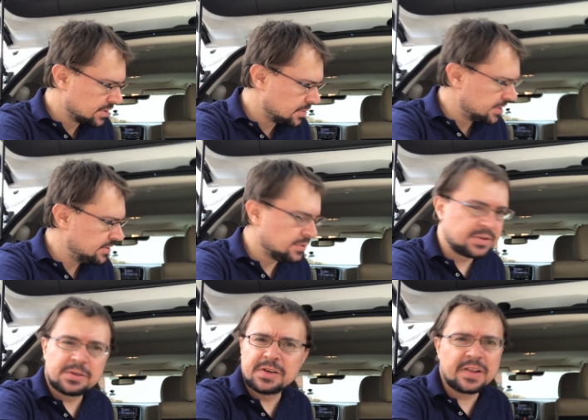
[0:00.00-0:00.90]
a little bit of
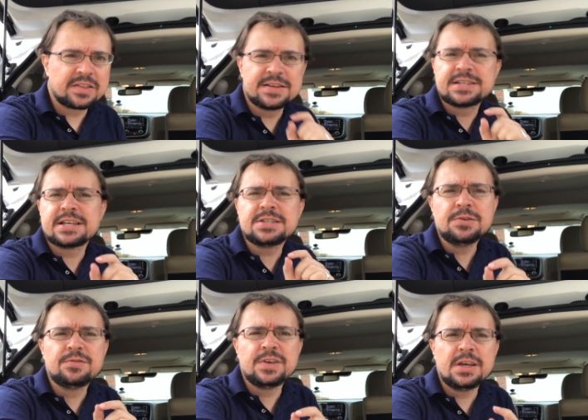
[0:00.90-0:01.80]
utility. Like this
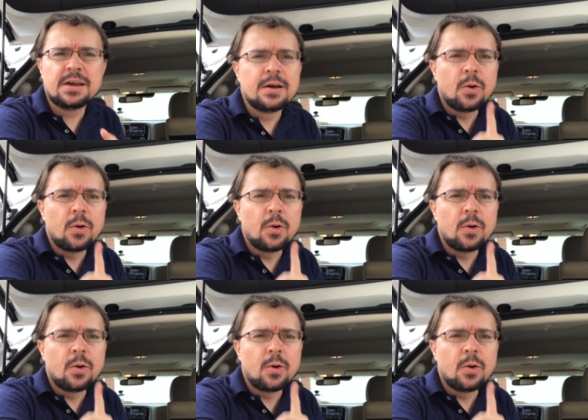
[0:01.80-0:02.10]
SUV,